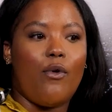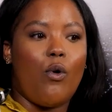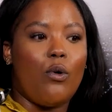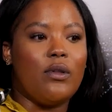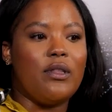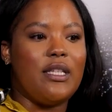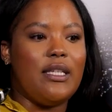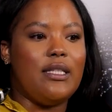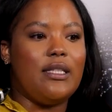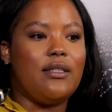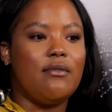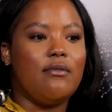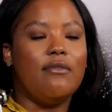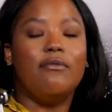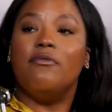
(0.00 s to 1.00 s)
all these
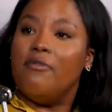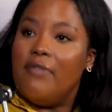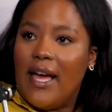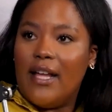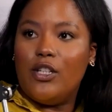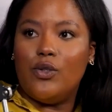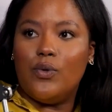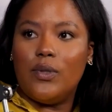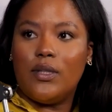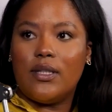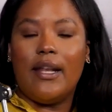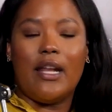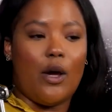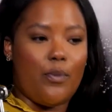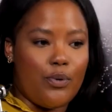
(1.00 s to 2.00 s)
values
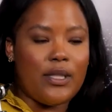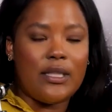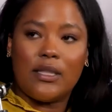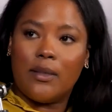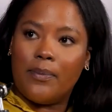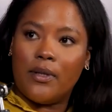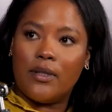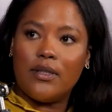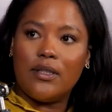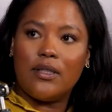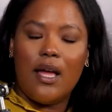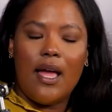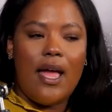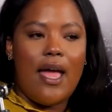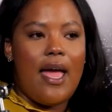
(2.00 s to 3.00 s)
and our principles
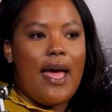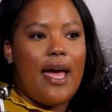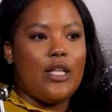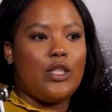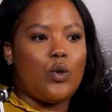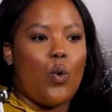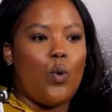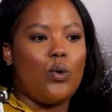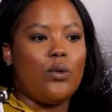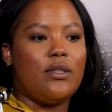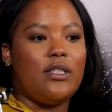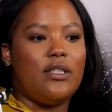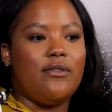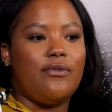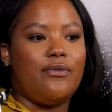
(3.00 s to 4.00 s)
at all the
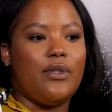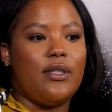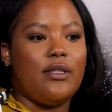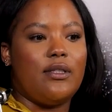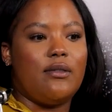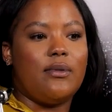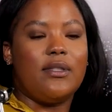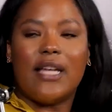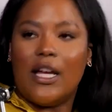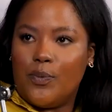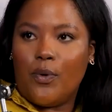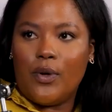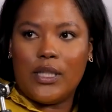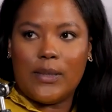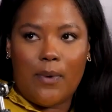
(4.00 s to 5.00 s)
different touch
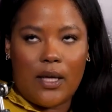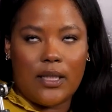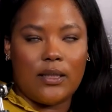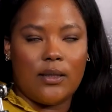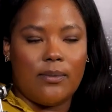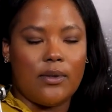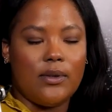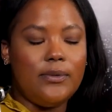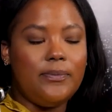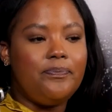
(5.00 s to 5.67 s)
points possible.